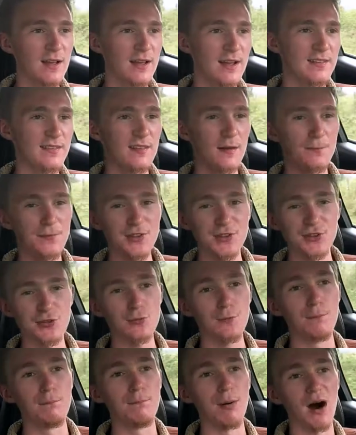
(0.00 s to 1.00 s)
It's something
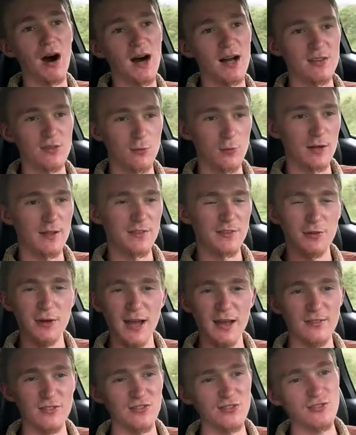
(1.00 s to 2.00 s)
you bond with. You
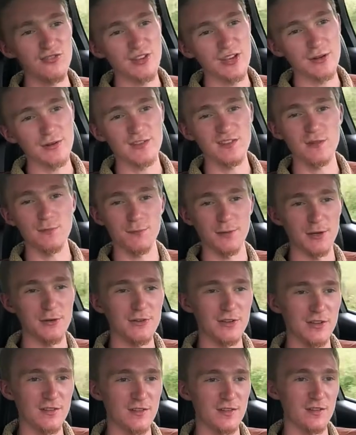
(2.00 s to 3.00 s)
share
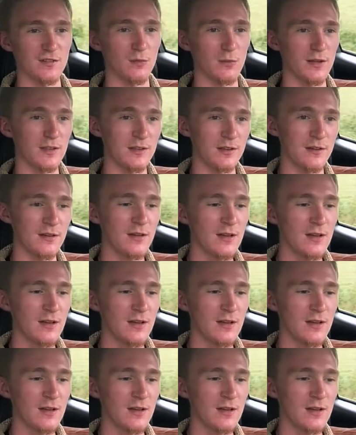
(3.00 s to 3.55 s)
experiences with it.